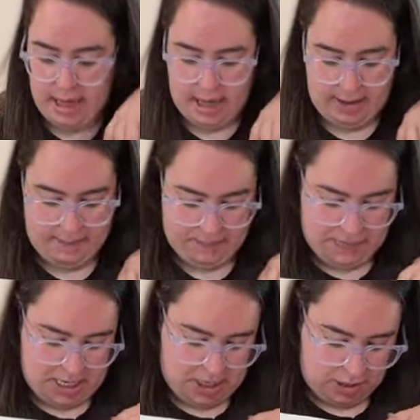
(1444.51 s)

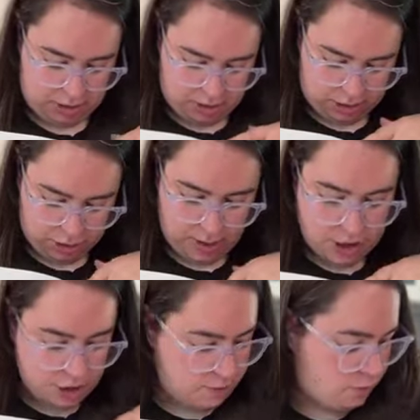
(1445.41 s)
Here's
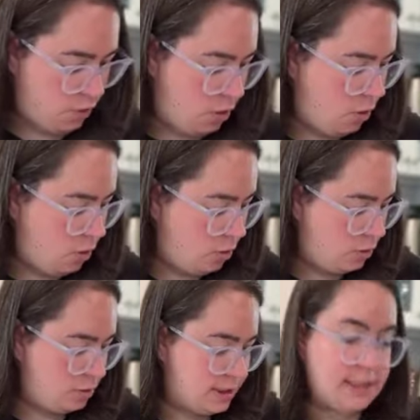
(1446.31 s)
stretch and
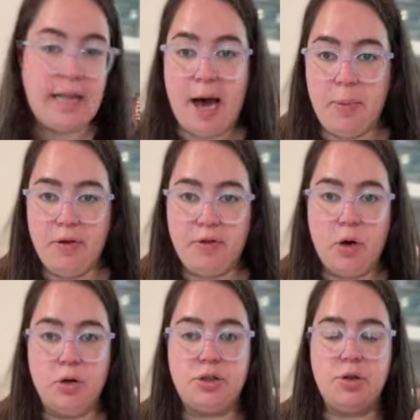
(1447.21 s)
fold, slap and
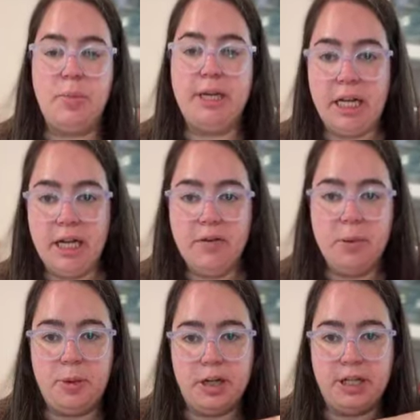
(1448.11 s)
fold. So the beginning
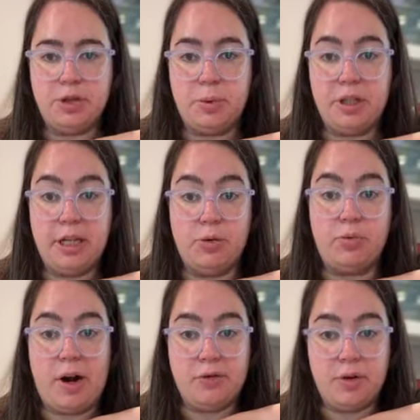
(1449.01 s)
of the book is really a
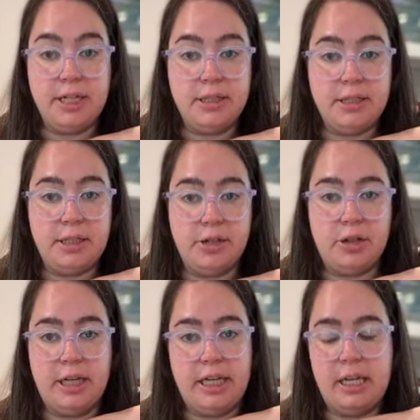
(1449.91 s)
reference that
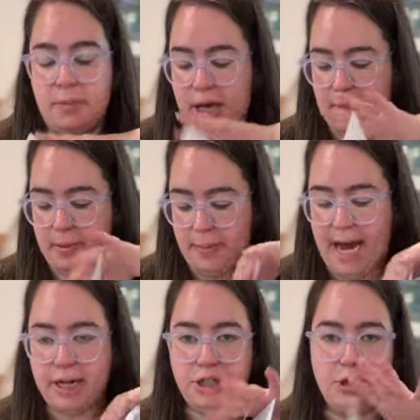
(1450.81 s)
you're going to keep coming
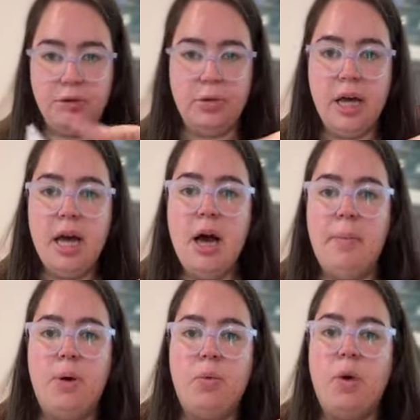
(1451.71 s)
back to.
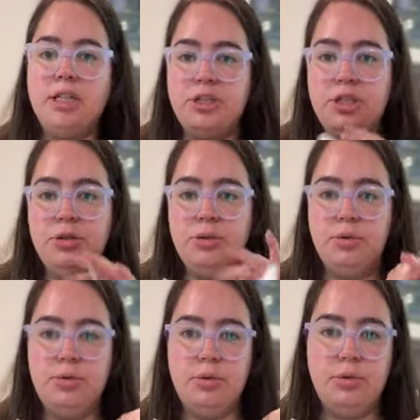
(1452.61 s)
But once
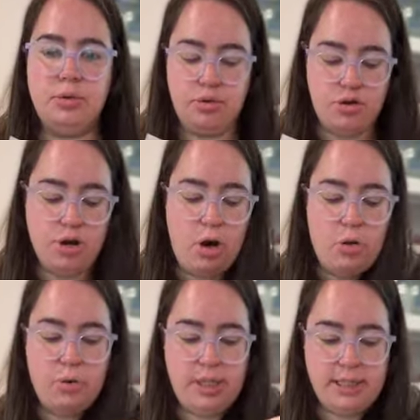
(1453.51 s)
you
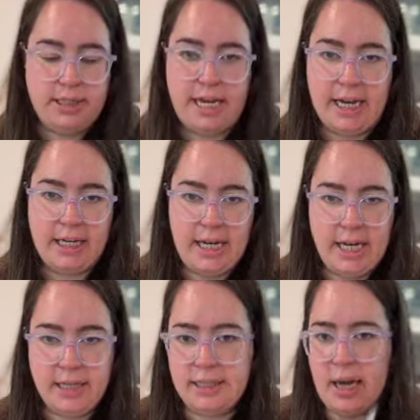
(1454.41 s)
know these
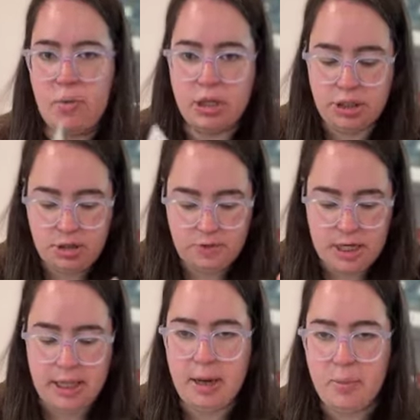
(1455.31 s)
techniques, like once
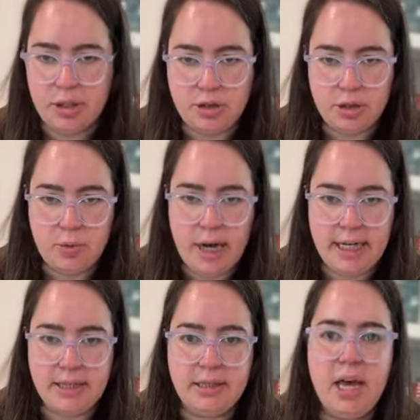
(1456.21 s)
you've done them once or
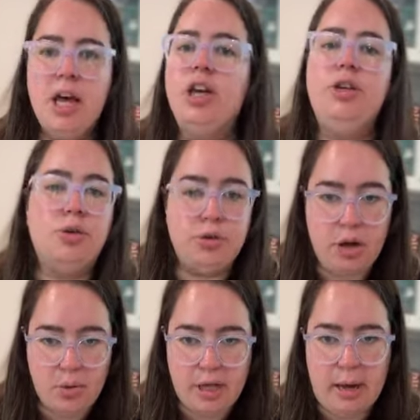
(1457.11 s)
twice, you'll
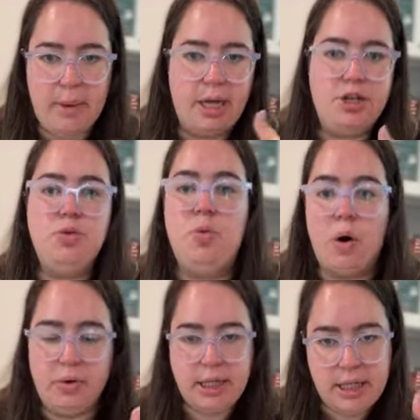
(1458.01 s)
know them and you
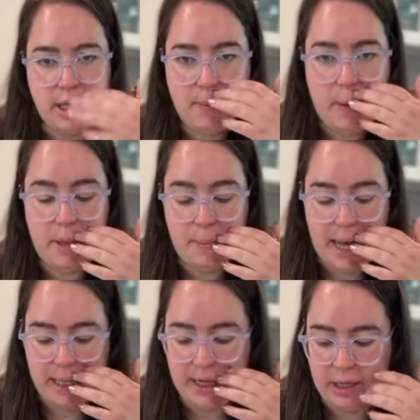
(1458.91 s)
won't need to keep coming
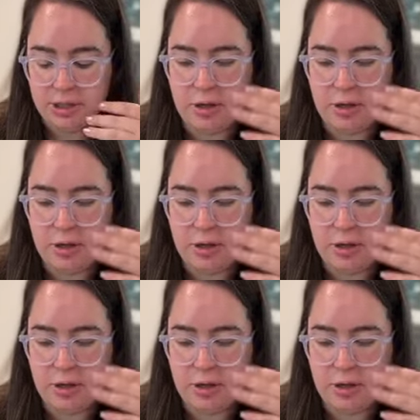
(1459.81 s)
back here.